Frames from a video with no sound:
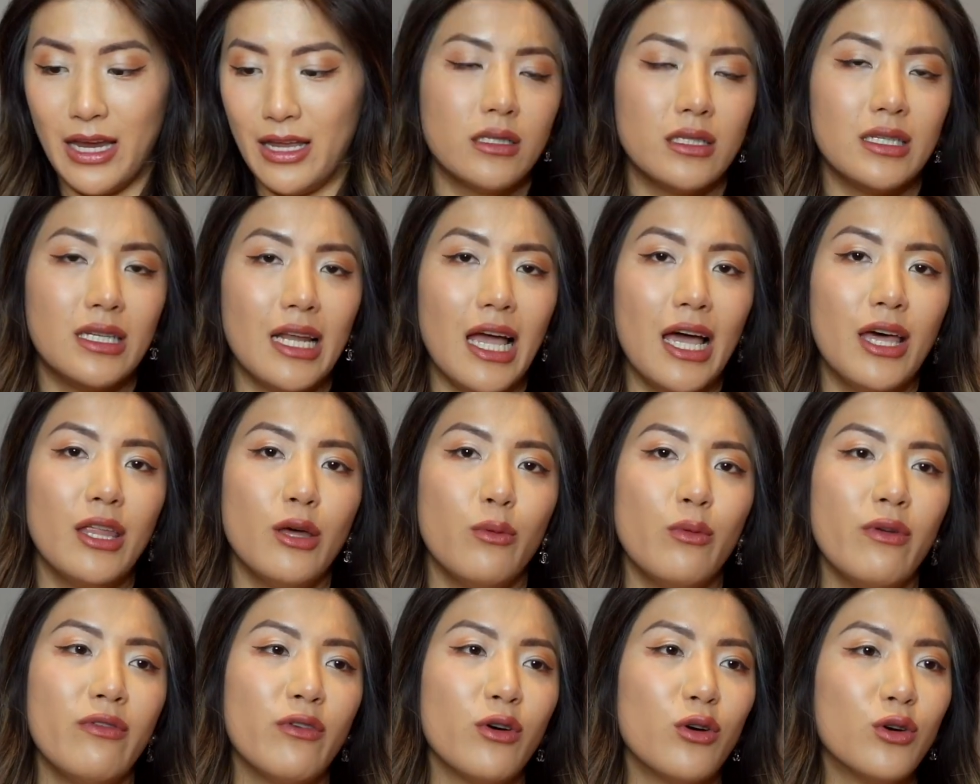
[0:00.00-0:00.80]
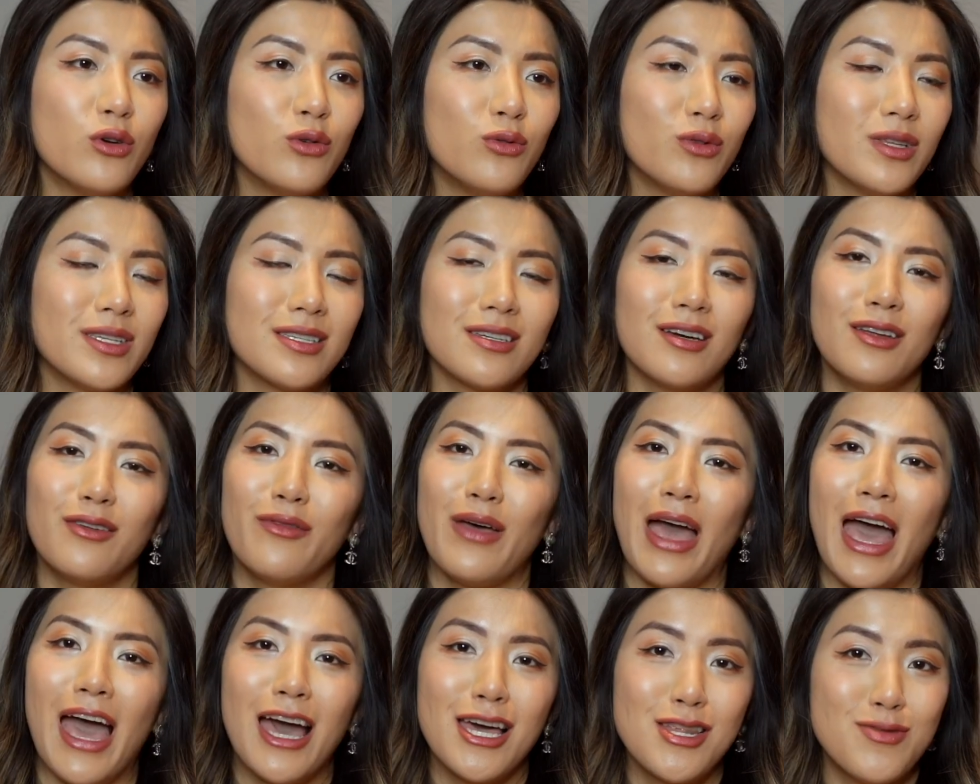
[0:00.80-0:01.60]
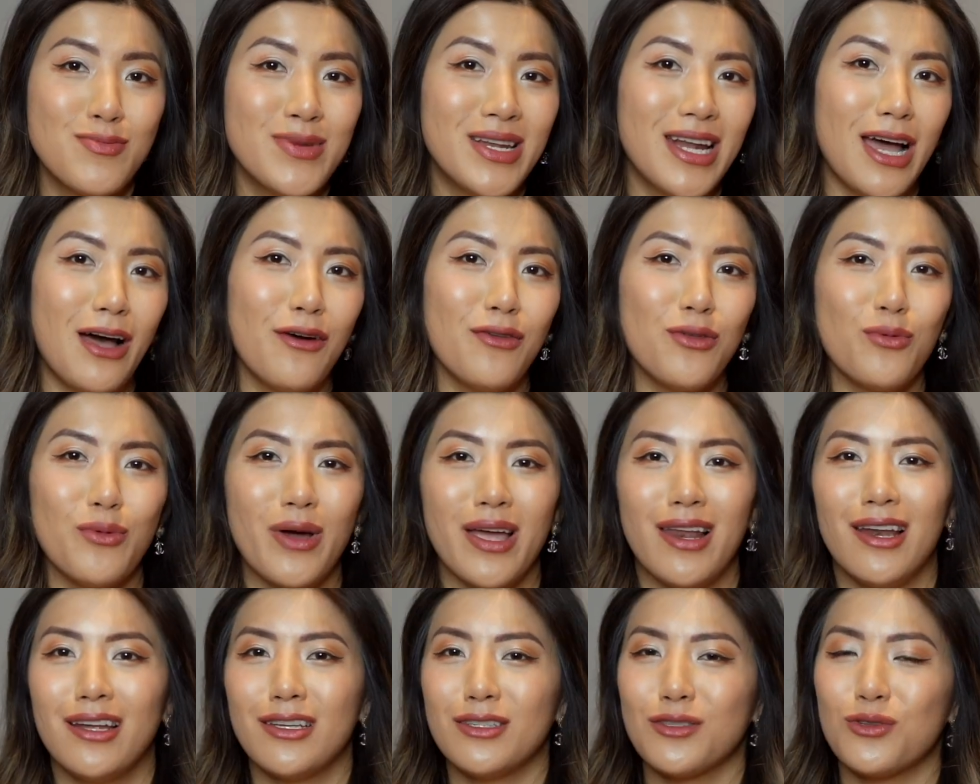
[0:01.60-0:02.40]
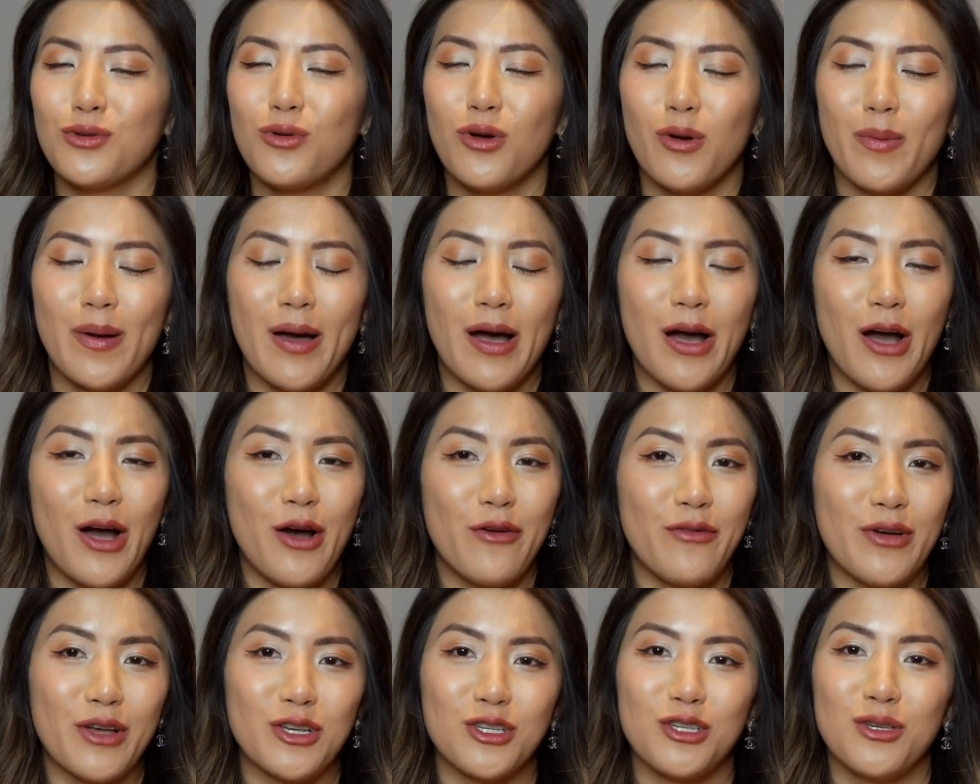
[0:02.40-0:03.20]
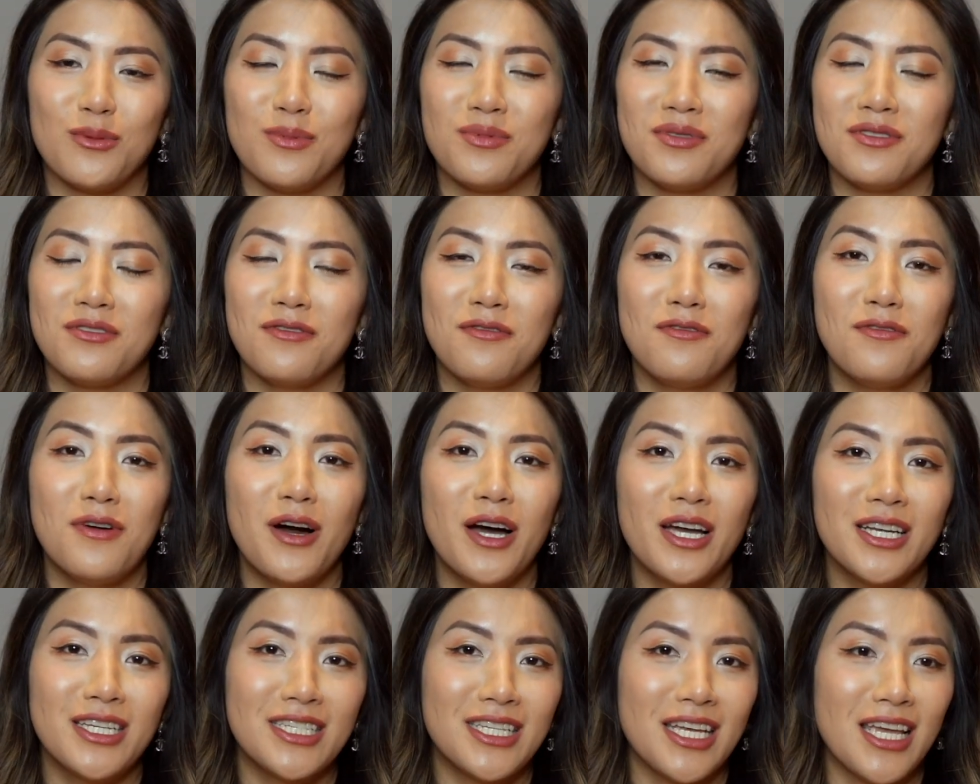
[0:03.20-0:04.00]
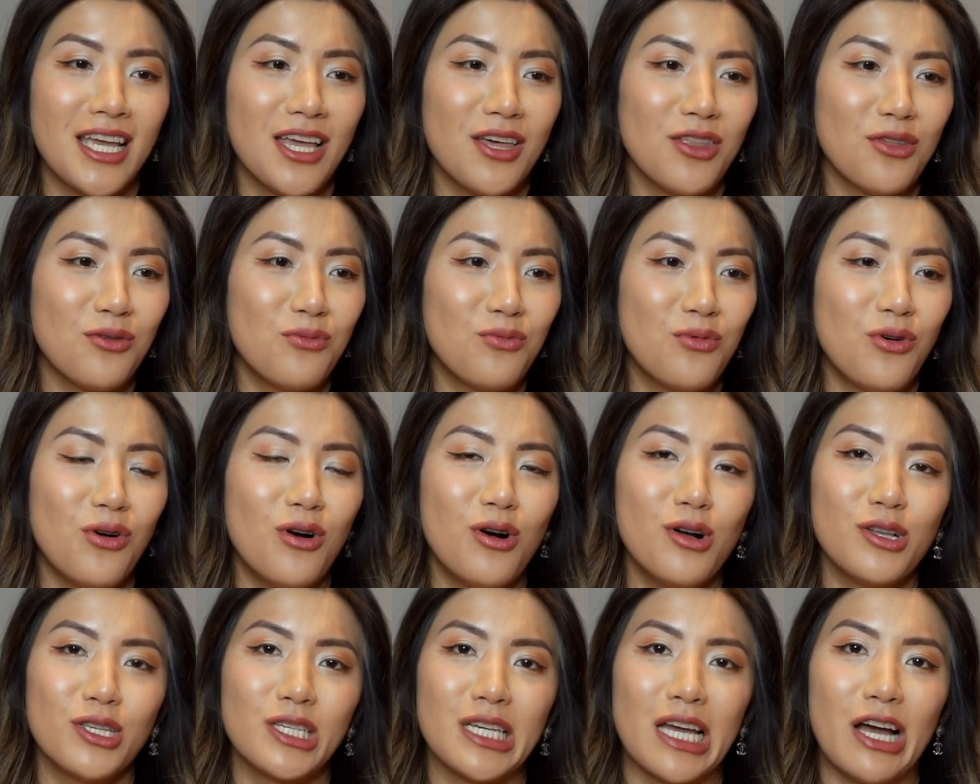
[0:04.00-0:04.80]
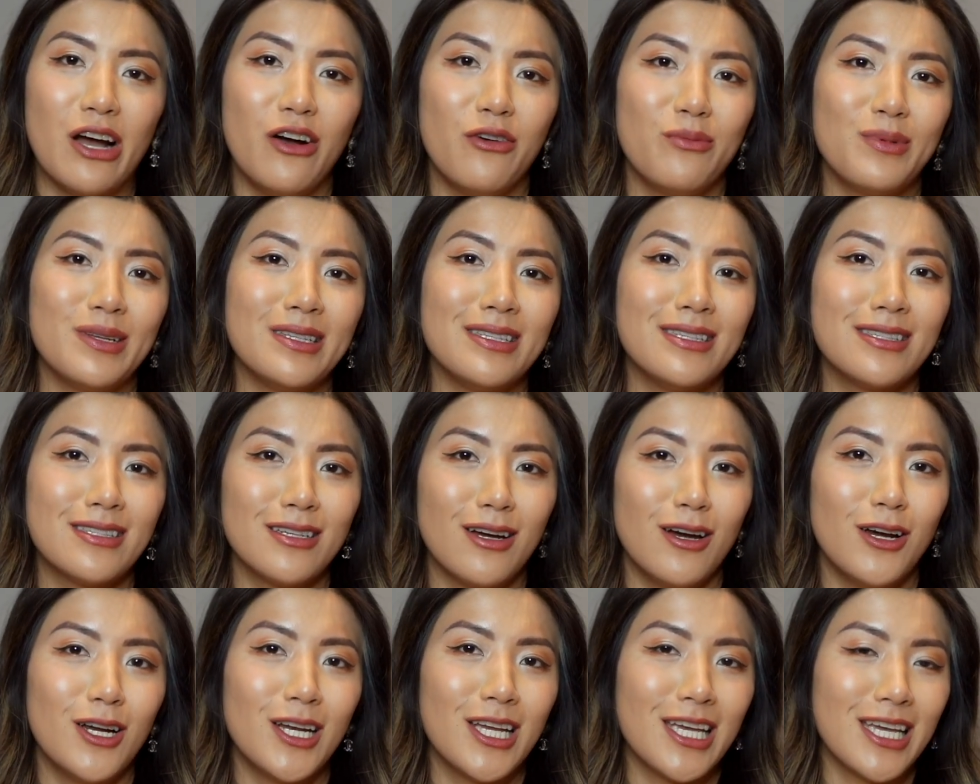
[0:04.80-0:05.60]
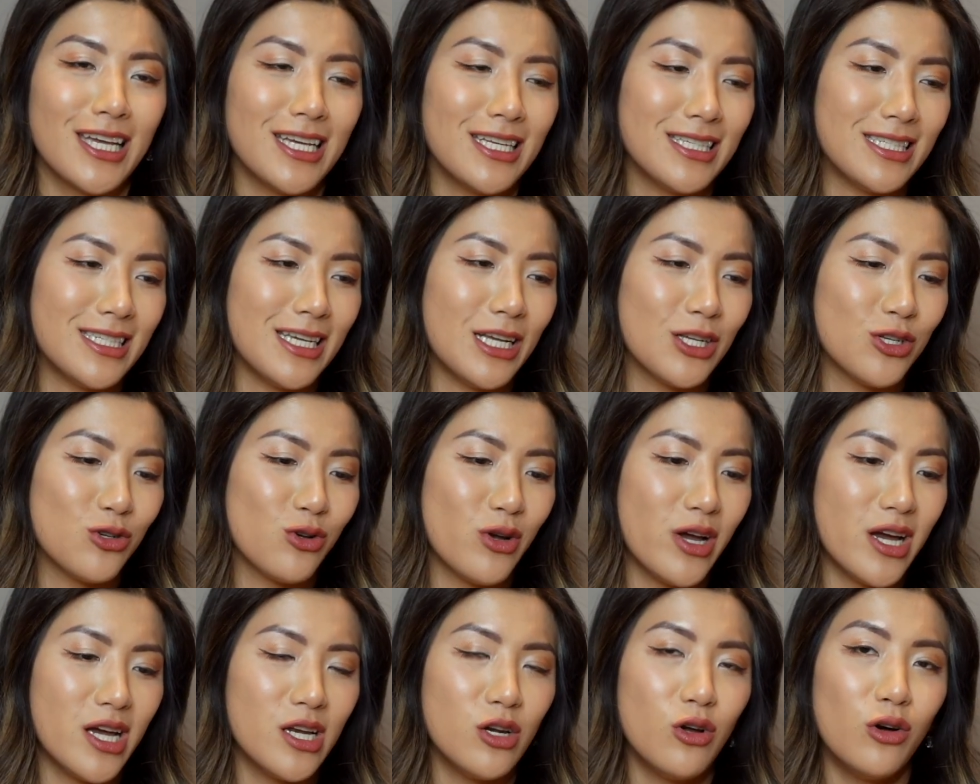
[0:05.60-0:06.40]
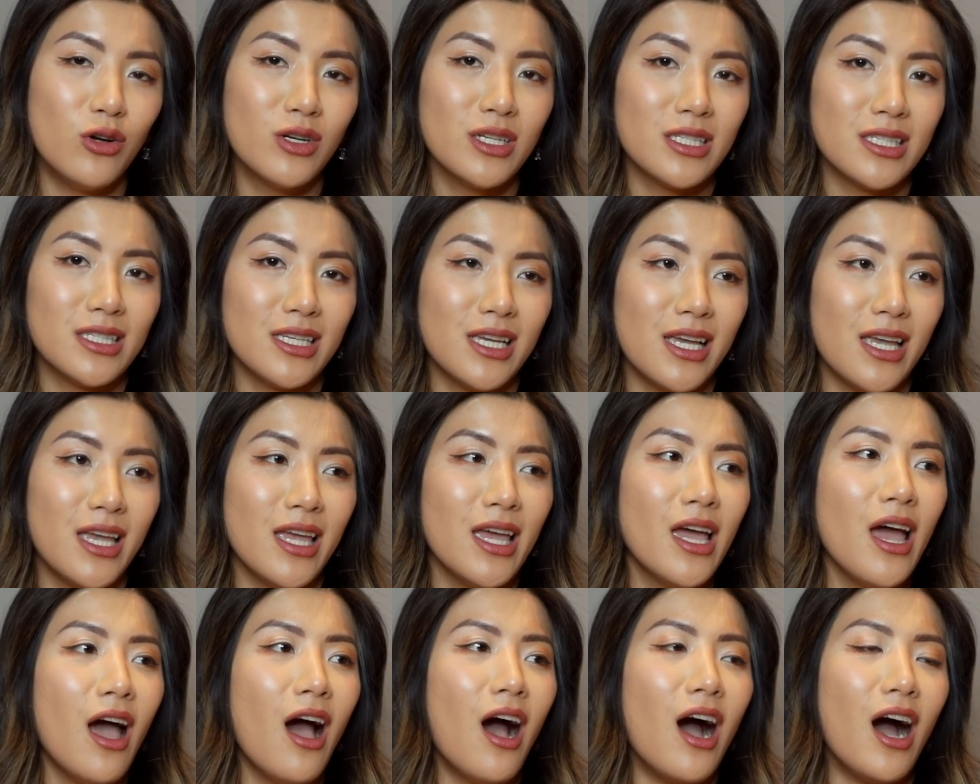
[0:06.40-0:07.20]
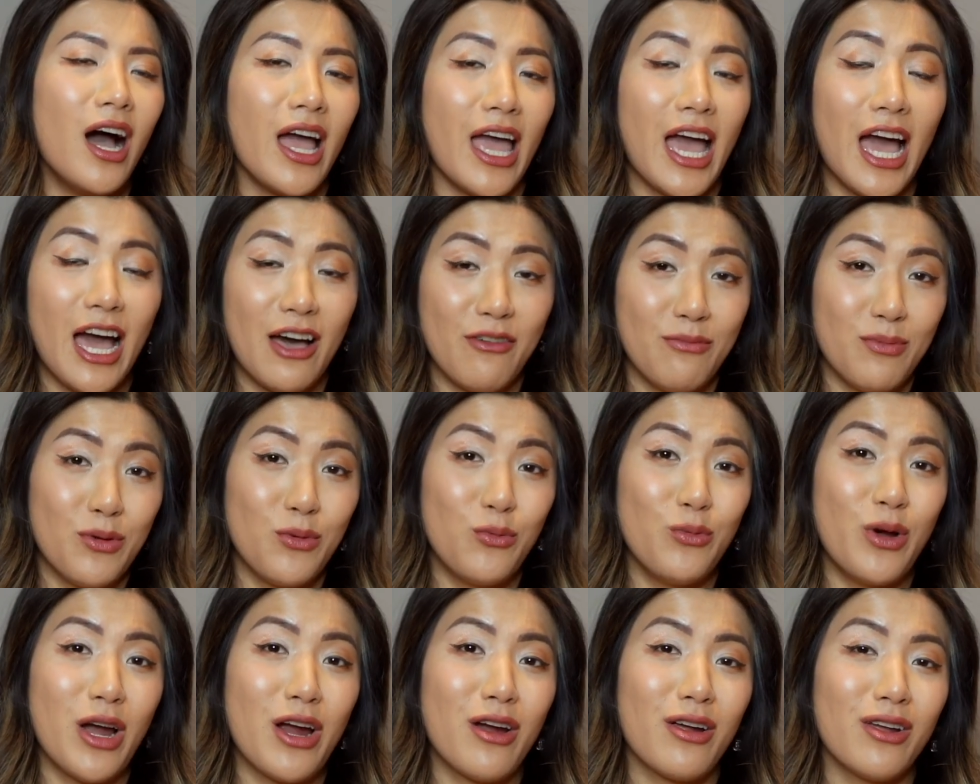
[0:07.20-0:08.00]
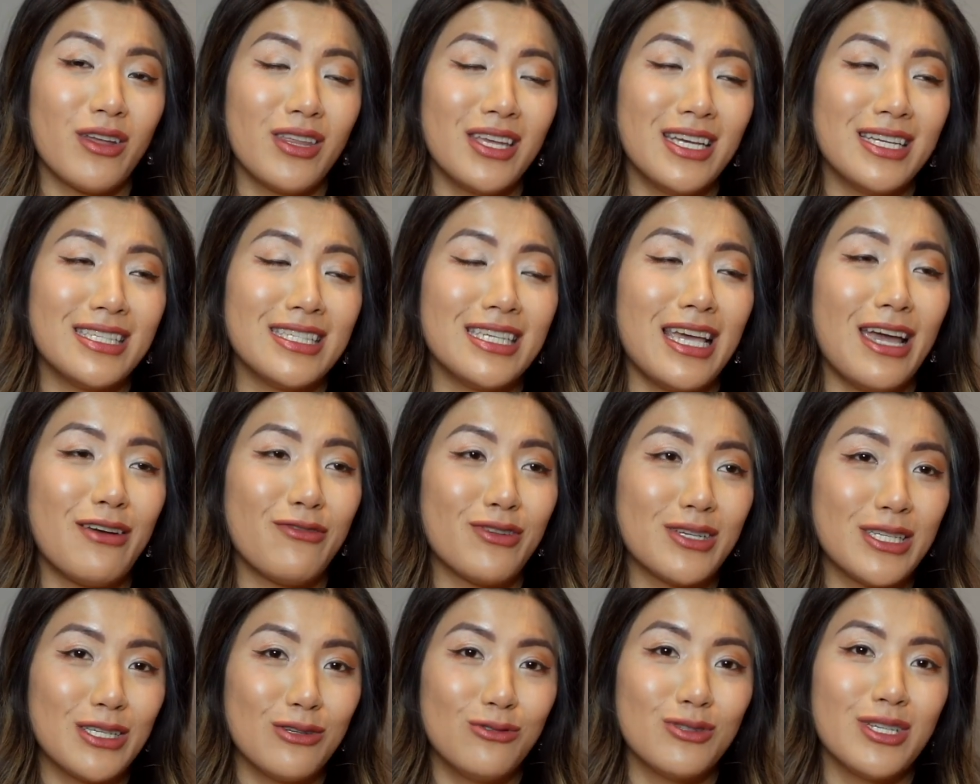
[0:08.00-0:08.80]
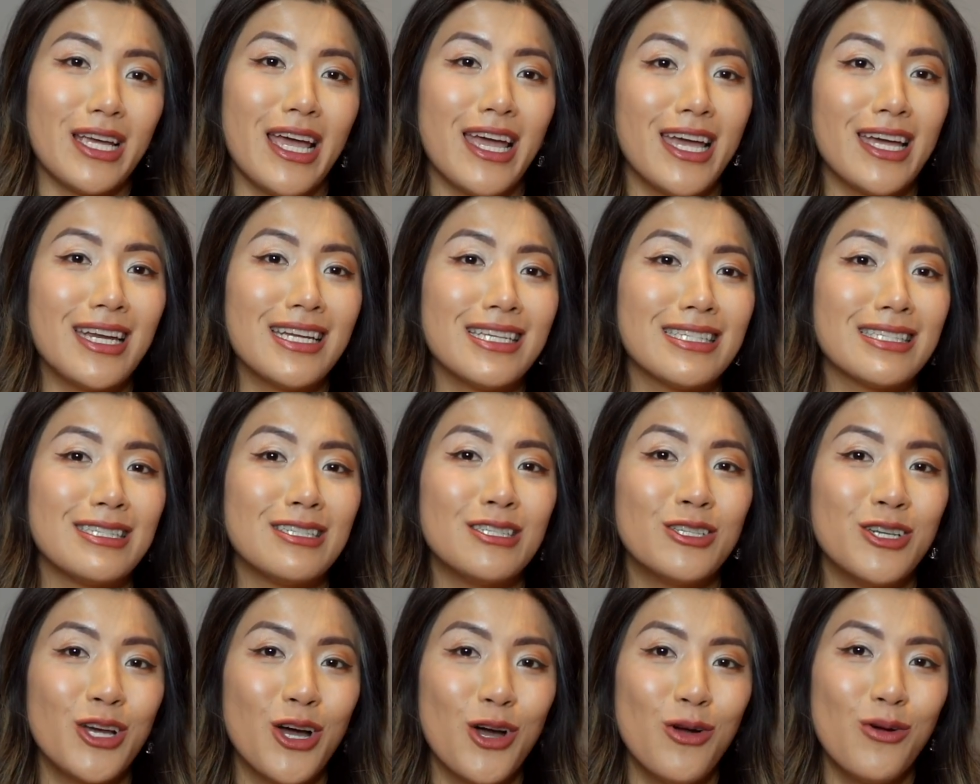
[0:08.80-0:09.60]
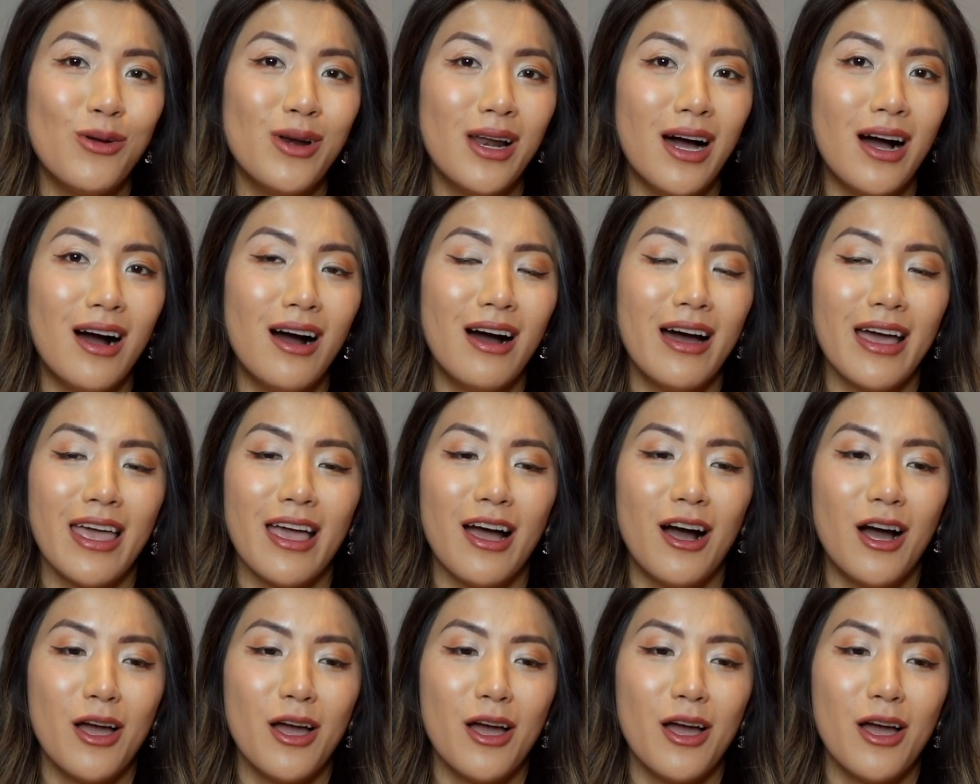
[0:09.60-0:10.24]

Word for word: So now that we've gotten all this kind of admin out of the way, let's talk about how I've actually been finding the watch, how I've been styling it, etc. And honestly, I have been wearing this every single day. It is no lie.